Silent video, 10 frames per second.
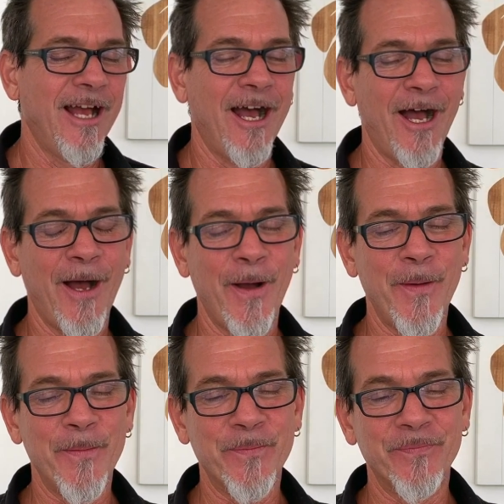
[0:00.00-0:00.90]

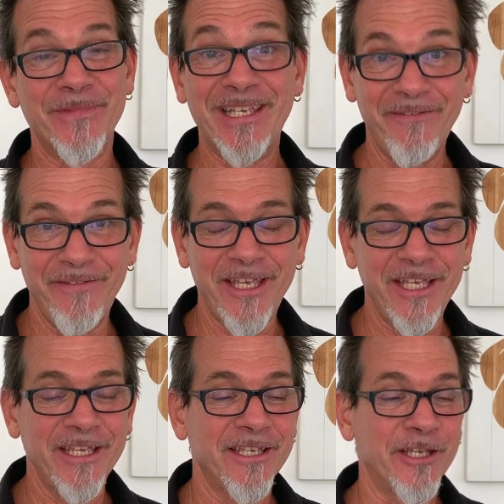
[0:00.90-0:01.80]

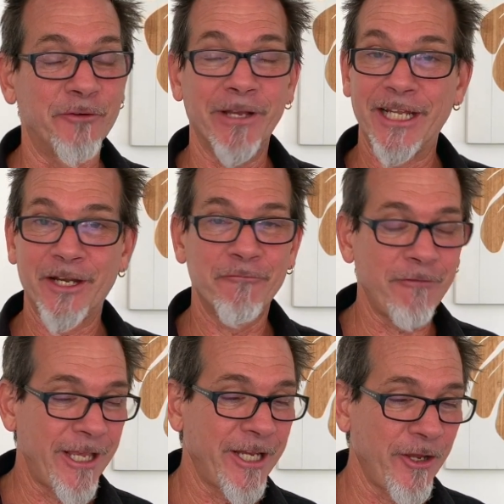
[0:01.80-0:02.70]
TV, he created
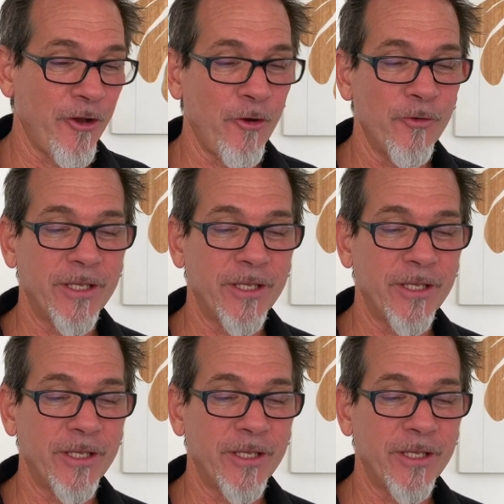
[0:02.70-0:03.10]
radio,